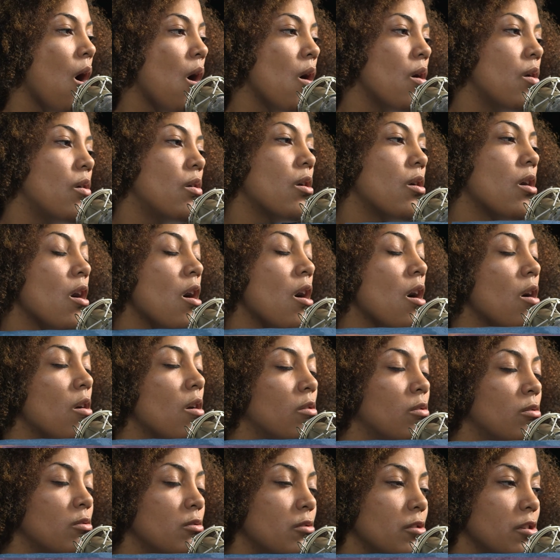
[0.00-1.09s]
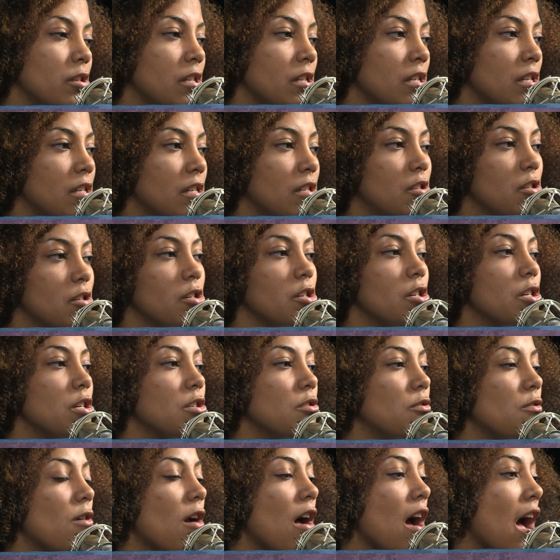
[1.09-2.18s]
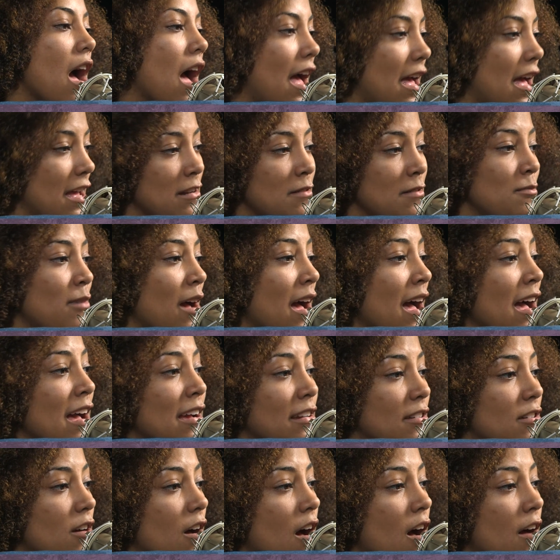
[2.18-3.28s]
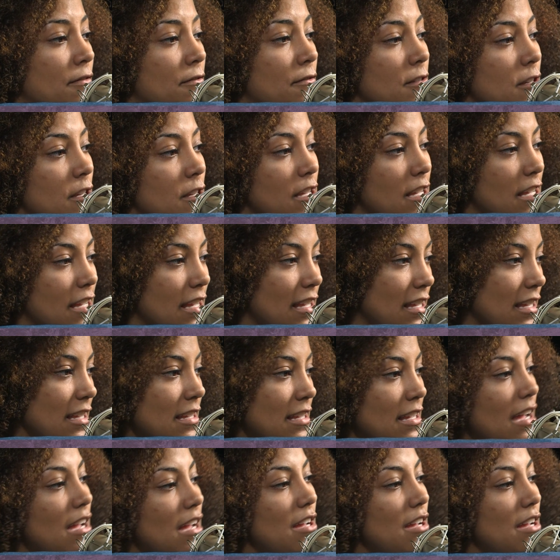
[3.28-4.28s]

Oh, we could grind my coffee,